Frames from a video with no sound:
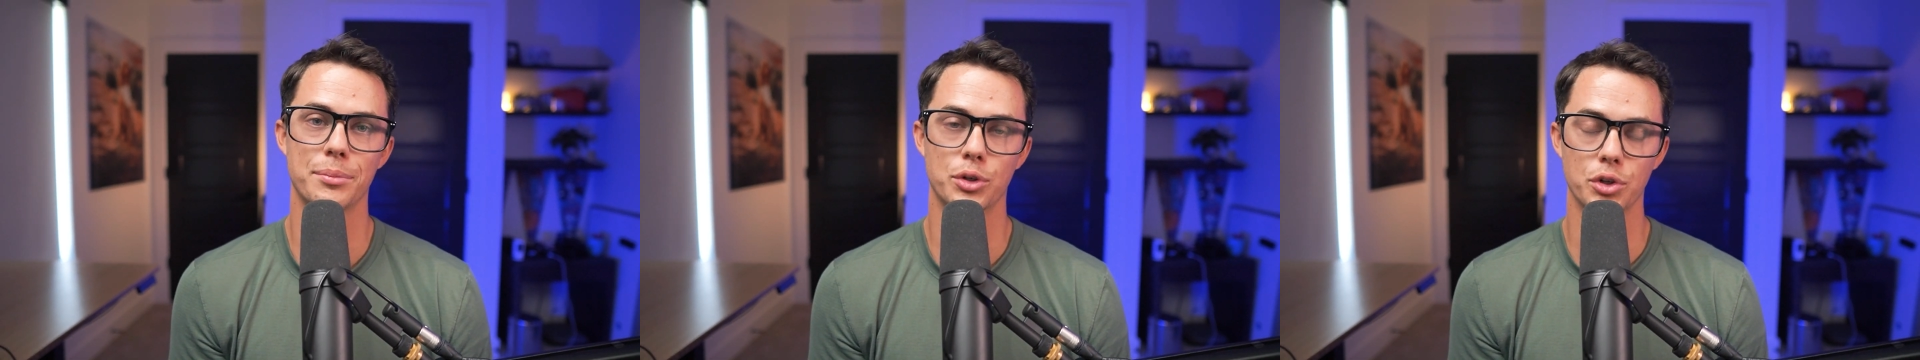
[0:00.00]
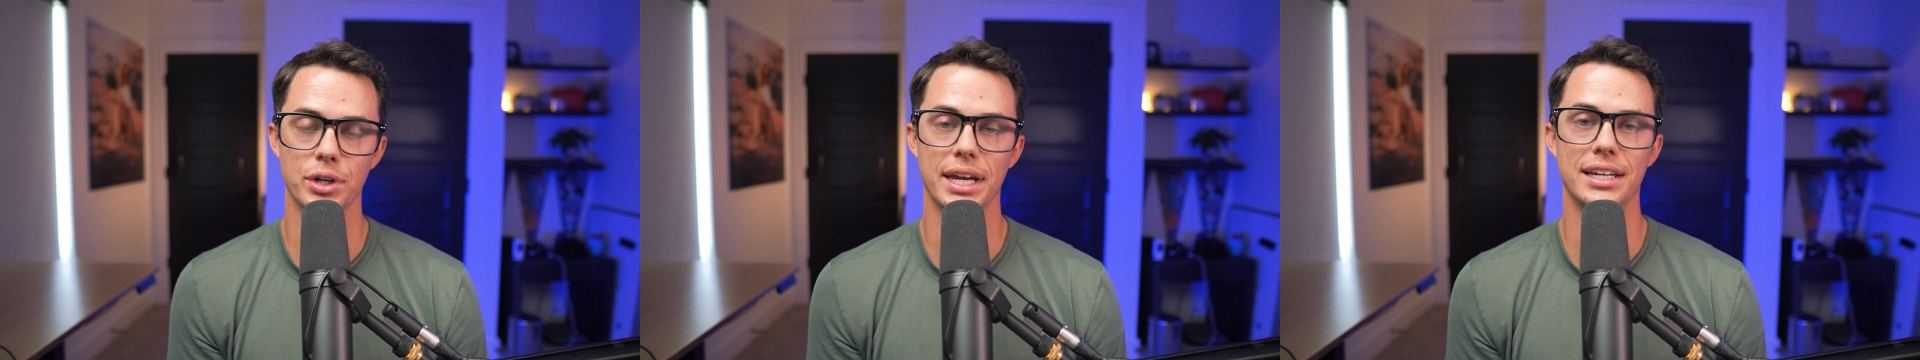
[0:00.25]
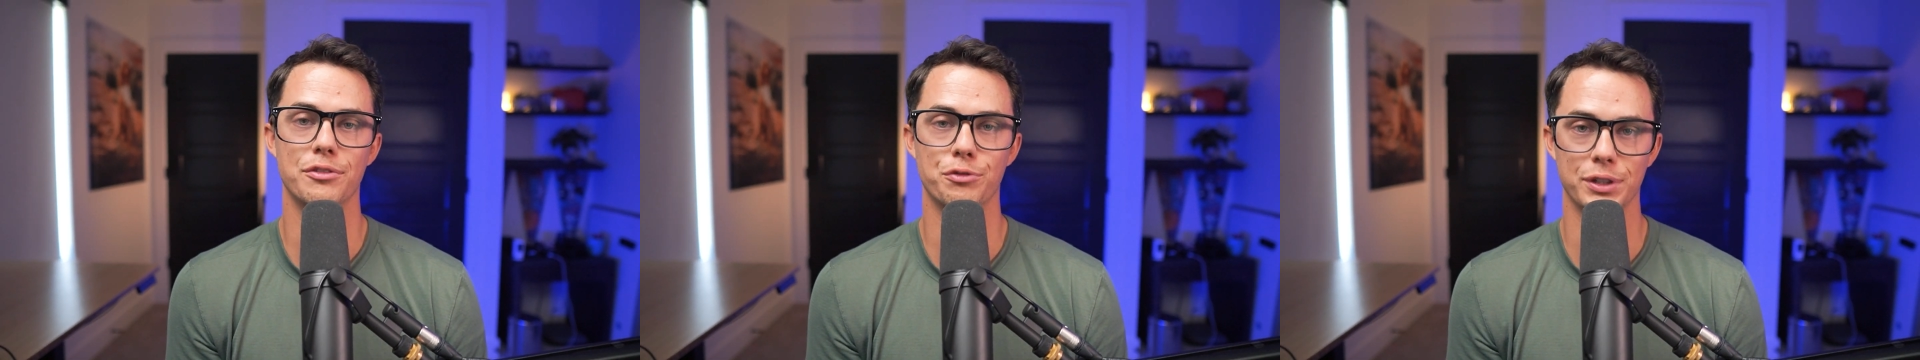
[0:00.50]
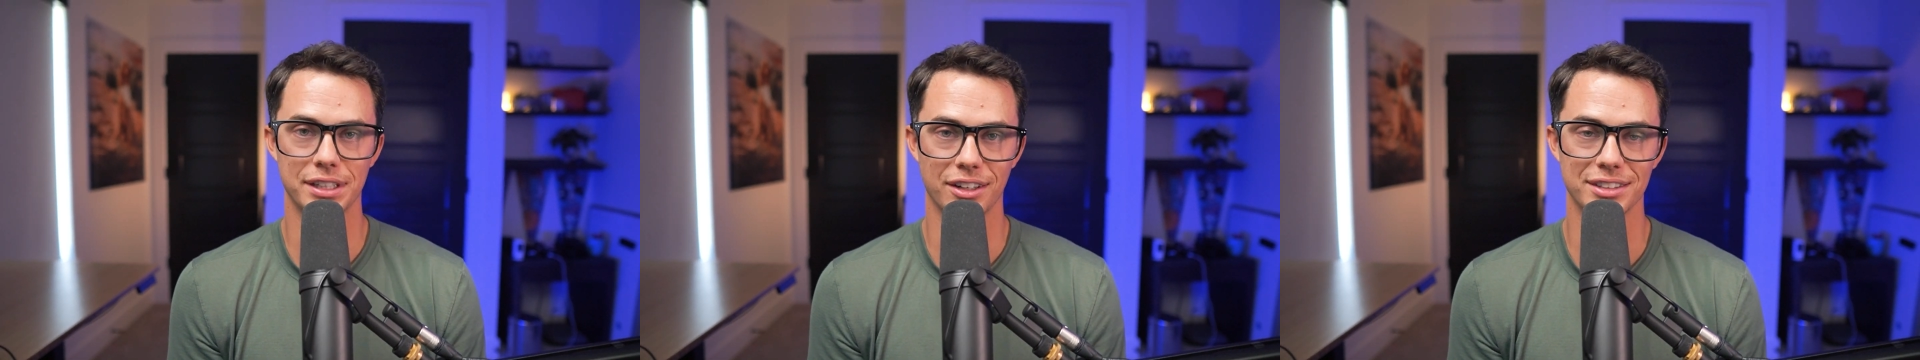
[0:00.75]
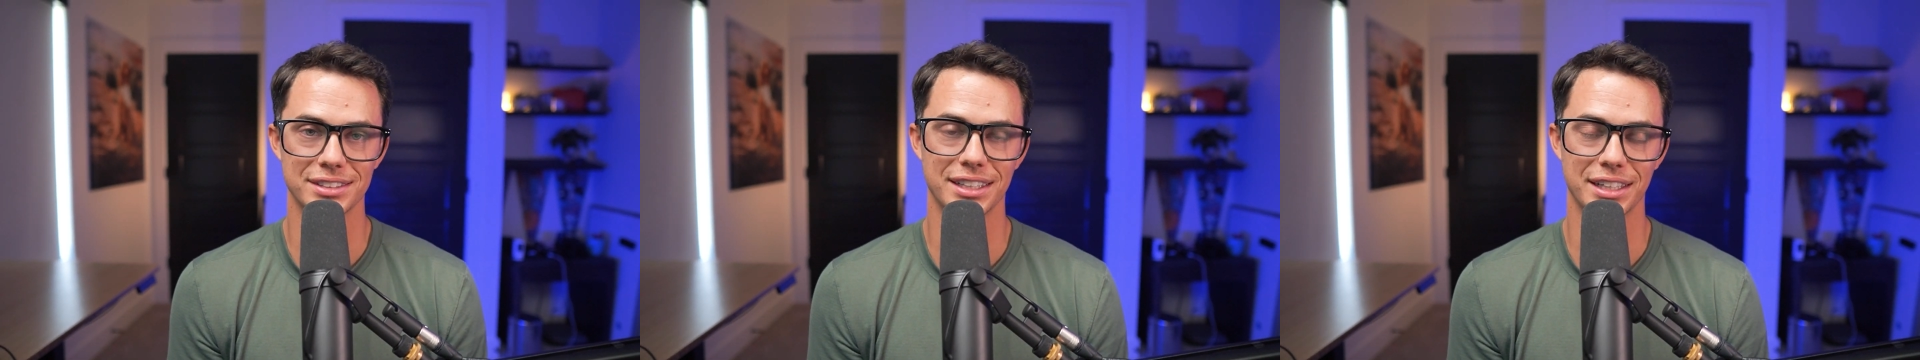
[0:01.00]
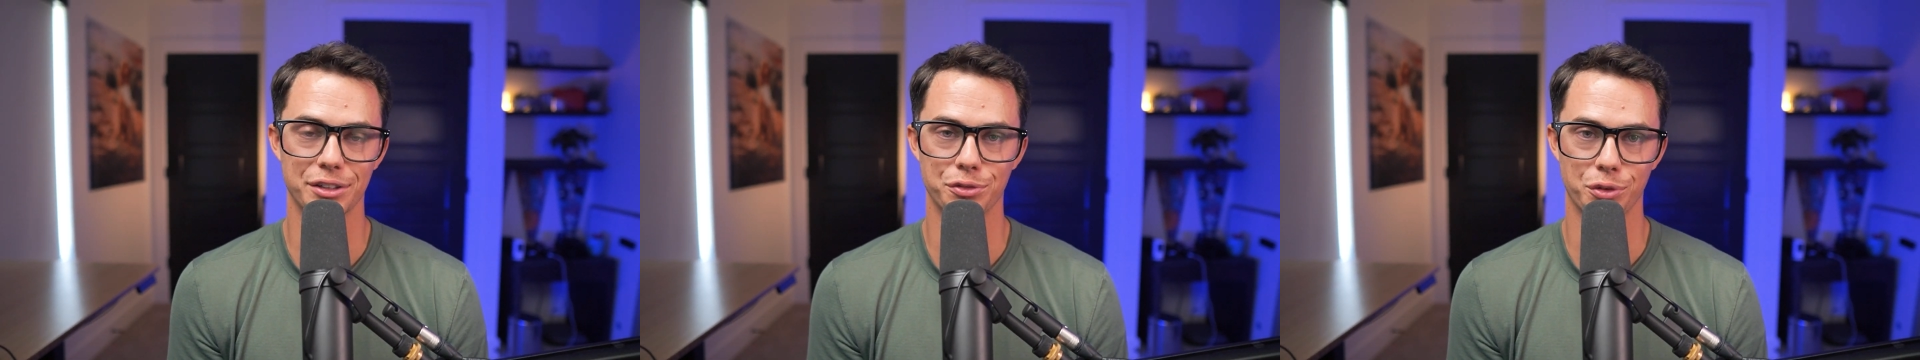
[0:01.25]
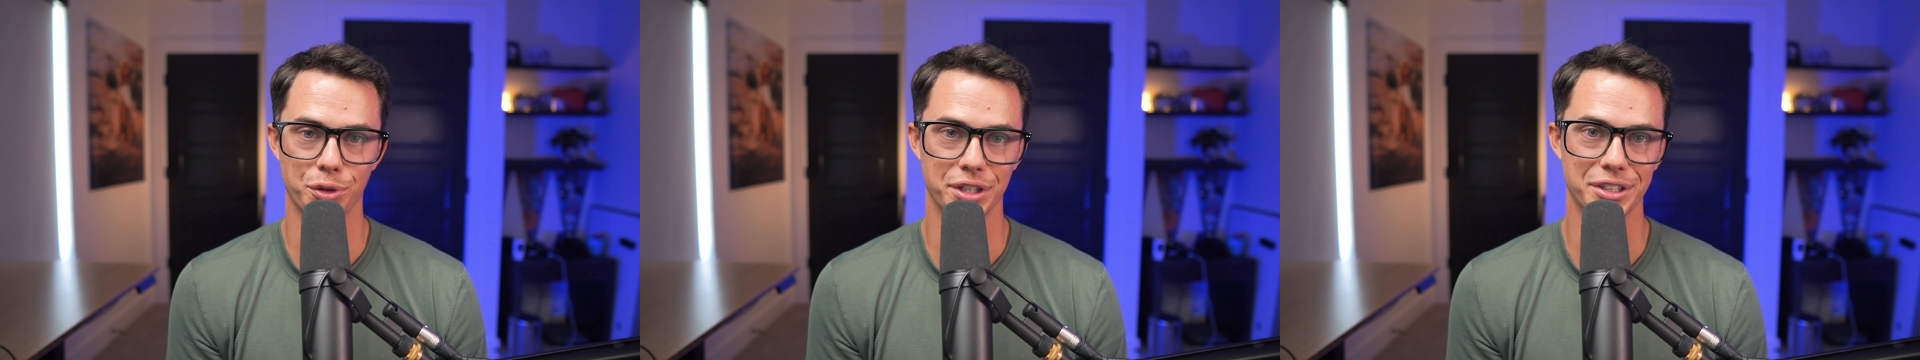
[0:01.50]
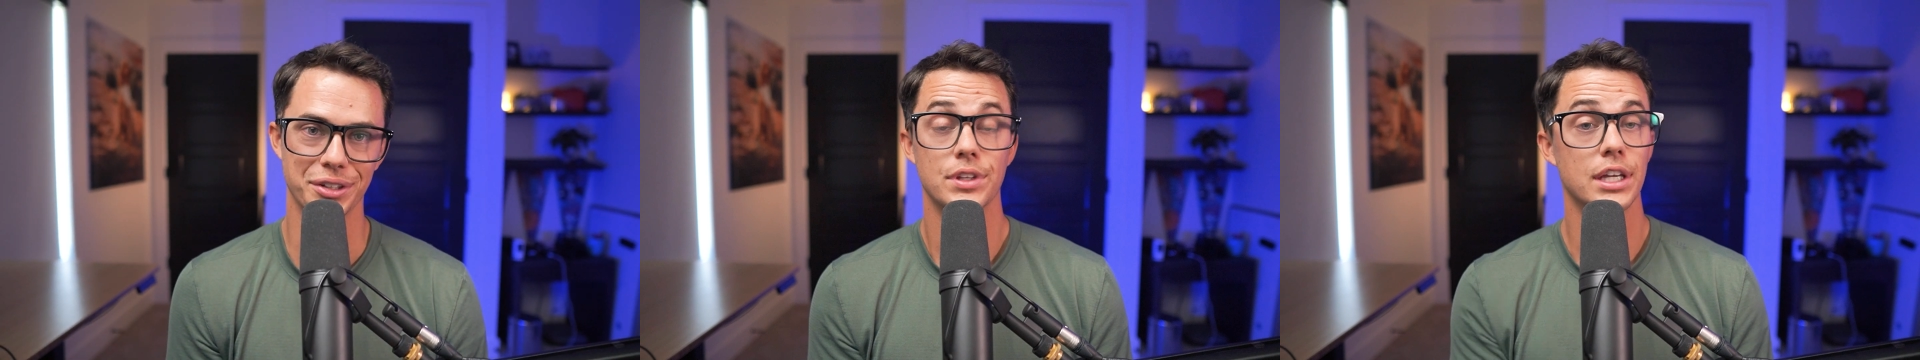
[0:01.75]
creating free content here for
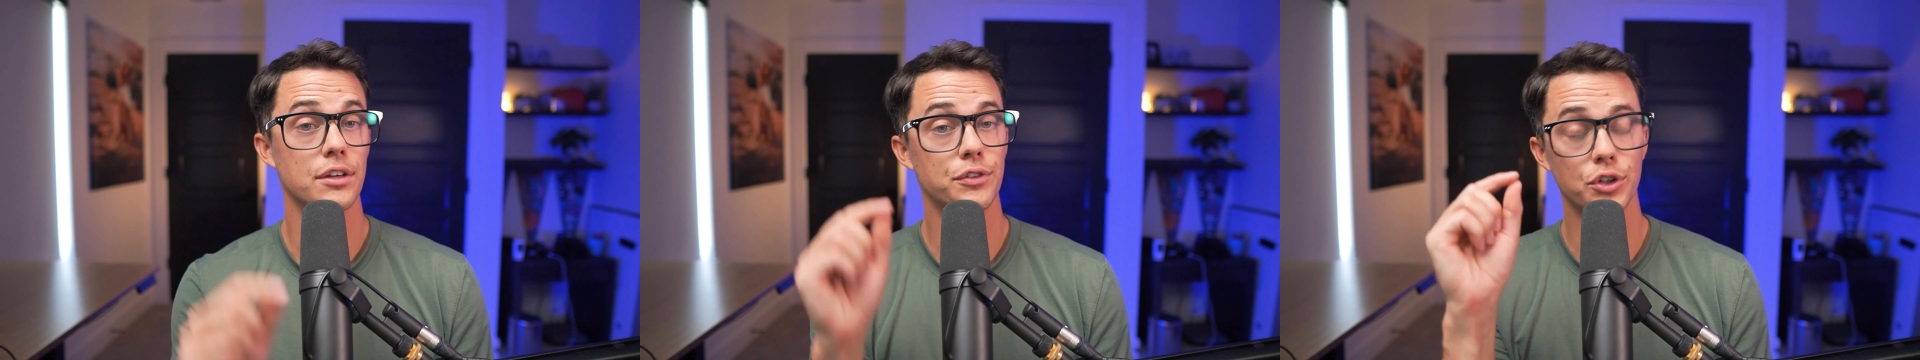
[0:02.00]
you. If